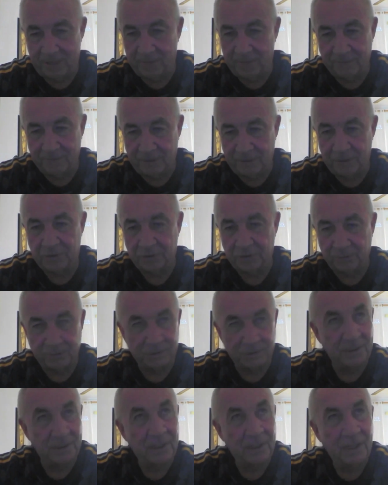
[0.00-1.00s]
pair of Villa
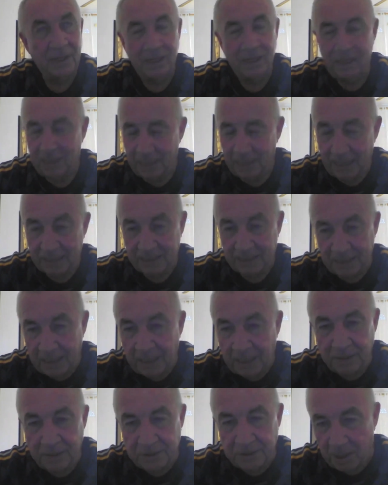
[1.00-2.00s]
shorts. He had an
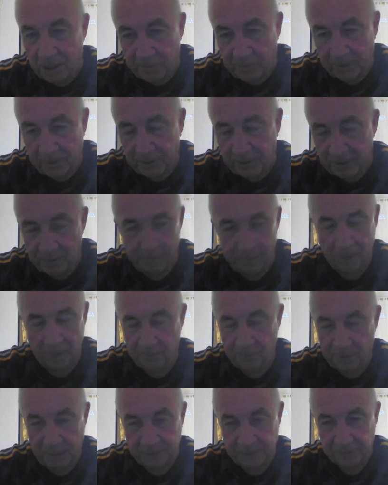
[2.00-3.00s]
England top on, and the
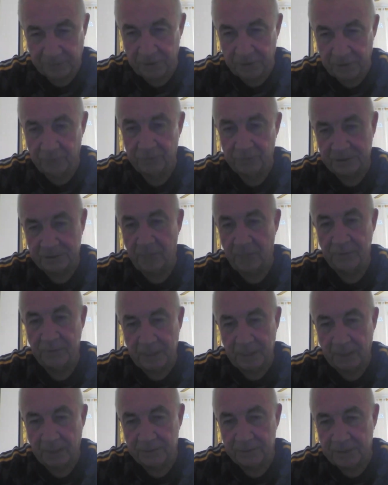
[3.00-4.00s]
bloke plays for Curacao.
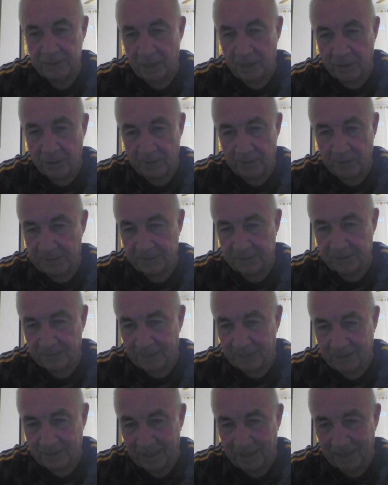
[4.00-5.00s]
You know, there's no comments
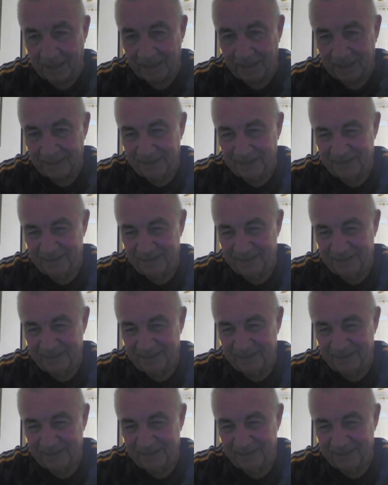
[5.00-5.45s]
about that.